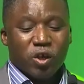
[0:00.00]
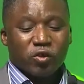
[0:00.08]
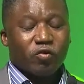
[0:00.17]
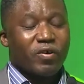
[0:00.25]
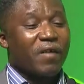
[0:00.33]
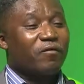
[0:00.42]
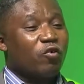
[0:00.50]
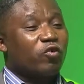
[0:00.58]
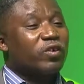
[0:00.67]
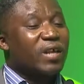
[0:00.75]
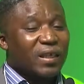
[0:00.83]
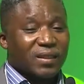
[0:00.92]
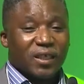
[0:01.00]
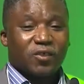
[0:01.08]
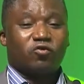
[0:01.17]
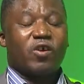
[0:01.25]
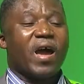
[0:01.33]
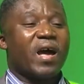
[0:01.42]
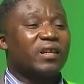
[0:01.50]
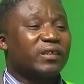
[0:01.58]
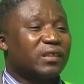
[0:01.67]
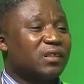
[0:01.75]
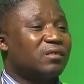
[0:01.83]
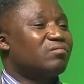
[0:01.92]
So we have conducted
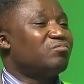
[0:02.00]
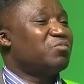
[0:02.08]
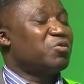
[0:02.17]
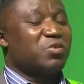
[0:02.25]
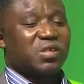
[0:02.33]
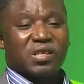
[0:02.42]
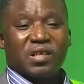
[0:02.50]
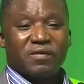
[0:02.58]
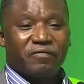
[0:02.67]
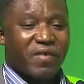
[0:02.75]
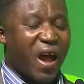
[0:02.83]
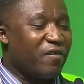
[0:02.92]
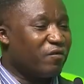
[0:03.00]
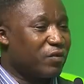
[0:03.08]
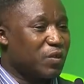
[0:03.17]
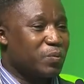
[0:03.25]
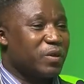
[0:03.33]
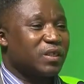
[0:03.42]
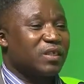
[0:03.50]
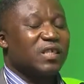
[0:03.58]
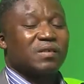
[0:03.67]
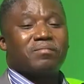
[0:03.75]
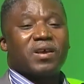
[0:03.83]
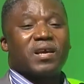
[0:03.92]
trials using 5
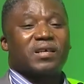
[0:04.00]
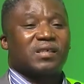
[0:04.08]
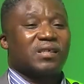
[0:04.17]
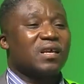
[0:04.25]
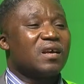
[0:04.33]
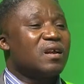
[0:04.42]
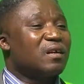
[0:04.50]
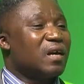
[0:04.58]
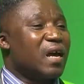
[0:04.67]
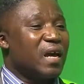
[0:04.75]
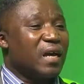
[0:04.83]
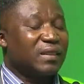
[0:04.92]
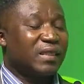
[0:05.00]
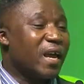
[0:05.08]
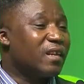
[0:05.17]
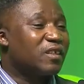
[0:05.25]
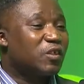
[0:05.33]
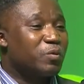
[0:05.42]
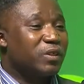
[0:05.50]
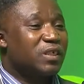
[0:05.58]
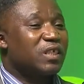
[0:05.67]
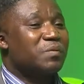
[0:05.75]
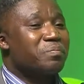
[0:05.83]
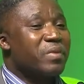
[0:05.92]
species mix, 10
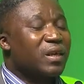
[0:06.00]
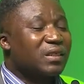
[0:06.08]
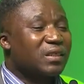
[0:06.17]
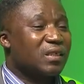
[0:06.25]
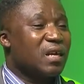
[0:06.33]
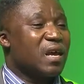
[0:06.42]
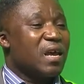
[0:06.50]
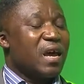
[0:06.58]
species mix,